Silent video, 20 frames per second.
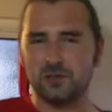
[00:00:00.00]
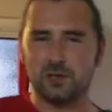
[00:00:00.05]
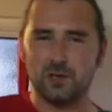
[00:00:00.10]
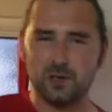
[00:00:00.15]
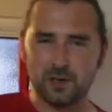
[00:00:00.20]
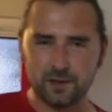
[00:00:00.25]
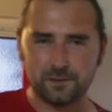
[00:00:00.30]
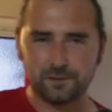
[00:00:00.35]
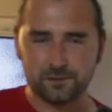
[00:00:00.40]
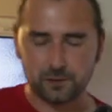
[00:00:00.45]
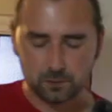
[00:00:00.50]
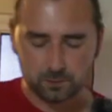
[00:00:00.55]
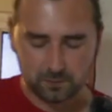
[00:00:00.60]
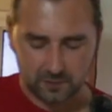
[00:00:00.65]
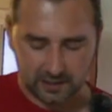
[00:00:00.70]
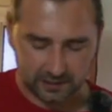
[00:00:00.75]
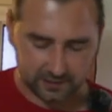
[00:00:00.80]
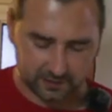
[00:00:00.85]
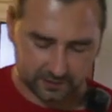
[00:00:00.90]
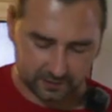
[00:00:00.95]
it took a few
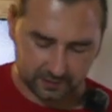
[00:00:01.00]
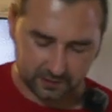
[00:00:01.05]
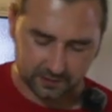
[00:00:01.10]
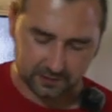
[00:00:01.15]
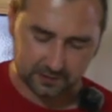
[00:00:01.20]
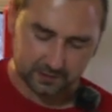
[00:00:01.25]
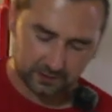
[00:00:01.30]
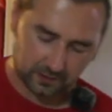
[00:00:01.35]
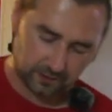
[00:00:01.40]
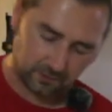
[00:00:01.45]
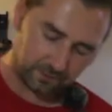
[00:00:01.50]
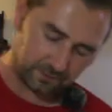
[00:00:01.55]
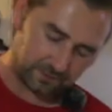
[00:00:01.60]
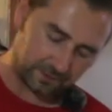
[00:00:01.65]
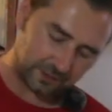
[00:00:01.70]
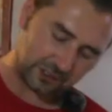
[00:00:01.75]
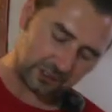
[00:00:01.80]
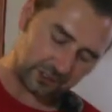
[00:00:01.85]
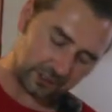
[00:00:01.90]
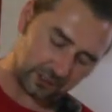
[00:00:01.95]
minutes to dissolve
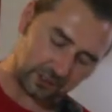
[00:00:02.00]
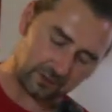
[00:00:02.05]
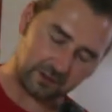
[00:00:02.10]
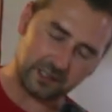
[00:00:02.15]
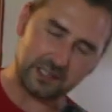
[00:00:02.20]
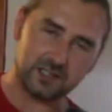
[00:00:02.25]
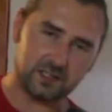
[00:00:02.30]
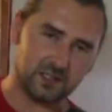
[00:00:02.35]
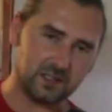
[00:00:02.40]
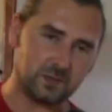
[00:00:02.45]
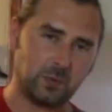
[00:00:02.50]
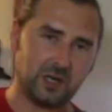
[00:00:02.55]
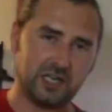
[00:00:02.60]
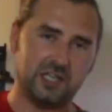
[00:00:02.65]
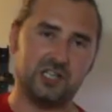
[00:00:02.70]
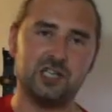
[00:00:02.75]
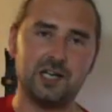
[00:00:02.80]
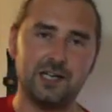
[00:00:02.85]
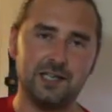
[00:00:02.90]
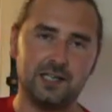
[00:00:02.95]
the sugar in just by
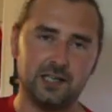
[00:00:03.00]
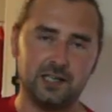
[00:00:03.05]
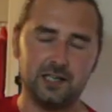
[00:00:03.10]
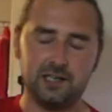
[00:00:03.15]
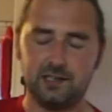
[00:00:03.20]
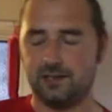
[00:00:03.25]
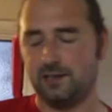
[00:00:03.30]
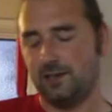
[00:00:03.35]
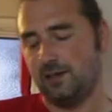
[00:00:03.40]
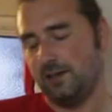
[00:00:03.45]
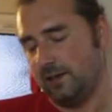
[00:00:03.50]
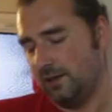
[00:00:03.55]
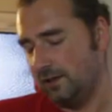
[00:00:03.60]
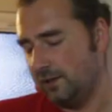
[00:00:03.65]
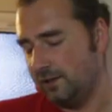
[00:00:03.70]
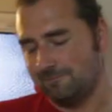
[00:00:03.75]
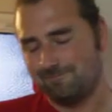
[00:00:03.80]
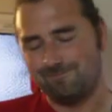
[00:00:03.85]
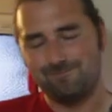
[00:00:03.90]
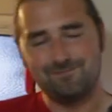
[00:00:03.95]
shaking it.
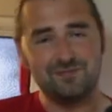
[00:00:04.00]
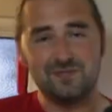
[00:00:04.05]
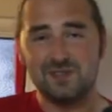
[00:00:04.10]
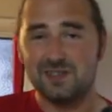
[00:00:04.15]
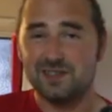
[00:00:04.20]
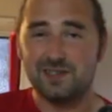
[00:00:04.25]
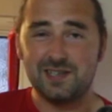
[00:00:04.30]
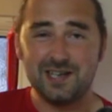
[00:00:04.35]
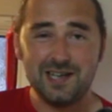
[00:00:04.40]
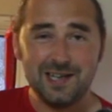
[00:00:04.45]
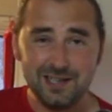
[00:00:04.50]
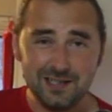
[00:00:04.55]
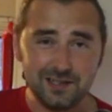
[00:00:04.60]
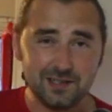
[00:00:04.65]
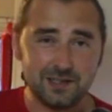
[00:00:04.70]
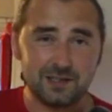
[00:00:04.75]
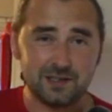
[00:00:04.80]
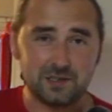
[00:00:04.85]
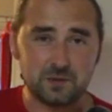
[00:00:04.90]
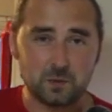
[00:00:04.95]
It's the
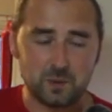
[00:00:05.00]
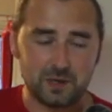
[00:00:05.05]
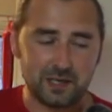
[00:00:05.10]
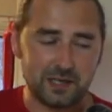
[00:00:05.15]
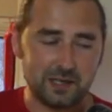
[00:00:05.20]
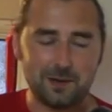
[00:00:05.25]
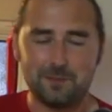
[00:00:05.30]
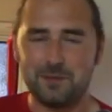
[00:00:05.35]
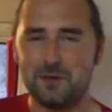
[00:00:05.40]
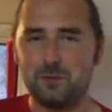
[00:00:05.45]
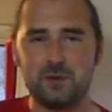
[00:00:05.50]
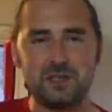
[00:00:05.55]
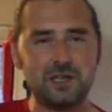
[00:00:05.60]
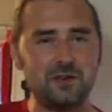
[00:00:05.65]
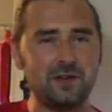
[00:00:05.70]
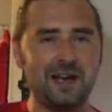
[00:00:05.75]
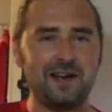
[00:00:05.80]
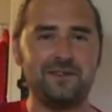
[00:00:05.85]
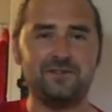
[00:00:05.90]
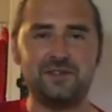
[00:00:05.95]
easiest way. I mean, we
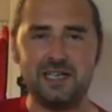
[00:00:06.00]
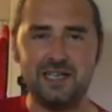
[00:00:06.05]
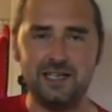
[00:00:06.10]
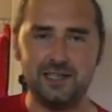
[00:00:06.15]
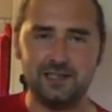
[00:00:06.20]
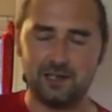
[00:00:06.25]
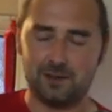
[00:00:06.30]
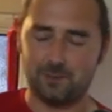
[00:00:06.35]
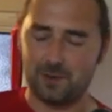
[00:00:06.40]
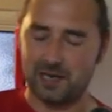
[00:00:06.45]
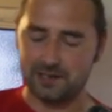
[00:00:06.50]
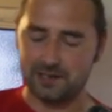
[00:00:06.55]
don't have to heat up